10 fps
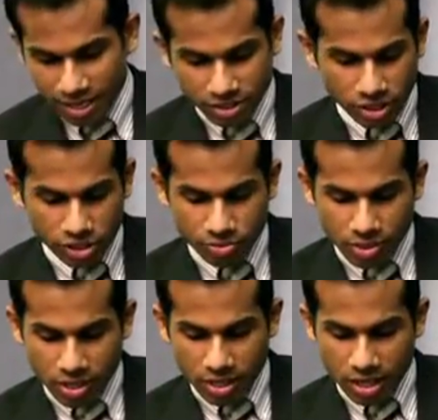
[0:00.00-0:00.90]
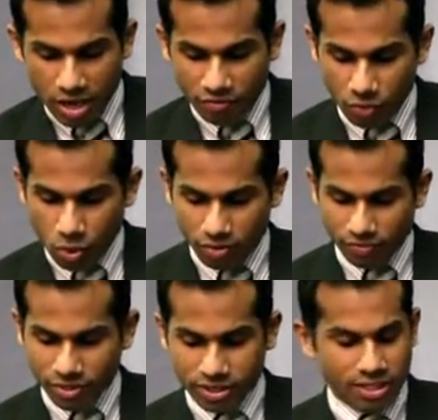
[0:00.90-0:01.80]
Can I change my
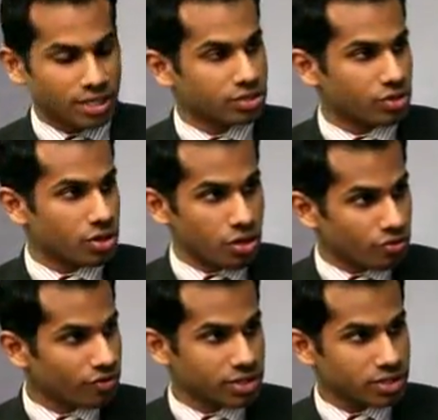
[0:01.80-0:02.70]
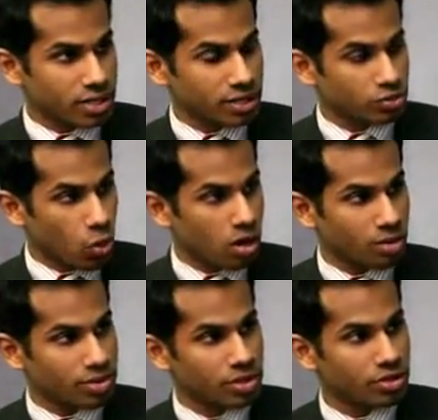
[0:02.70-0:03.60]
F1 visa status to another visa status
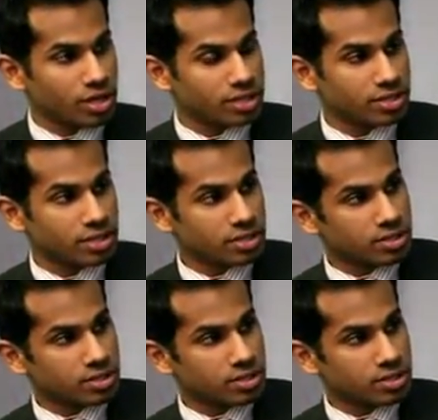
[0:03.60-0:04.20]
while I'm in the United